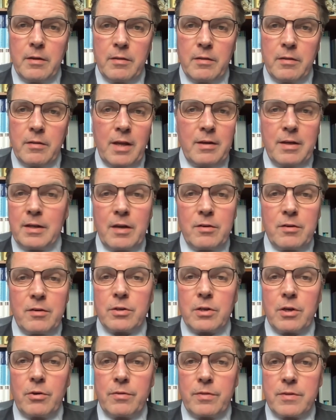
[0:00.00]
then it
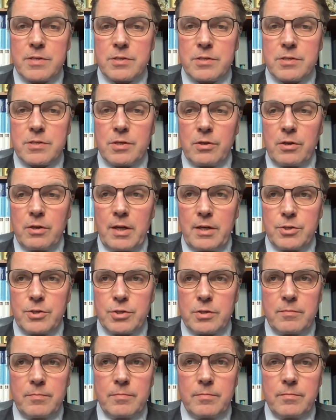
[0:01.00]
cannot go in the
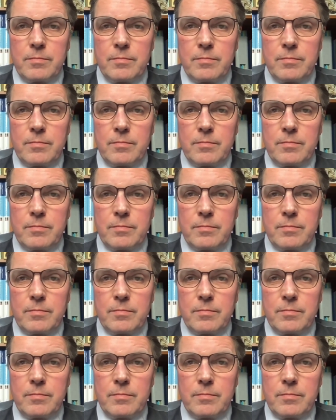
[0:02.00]
circulation.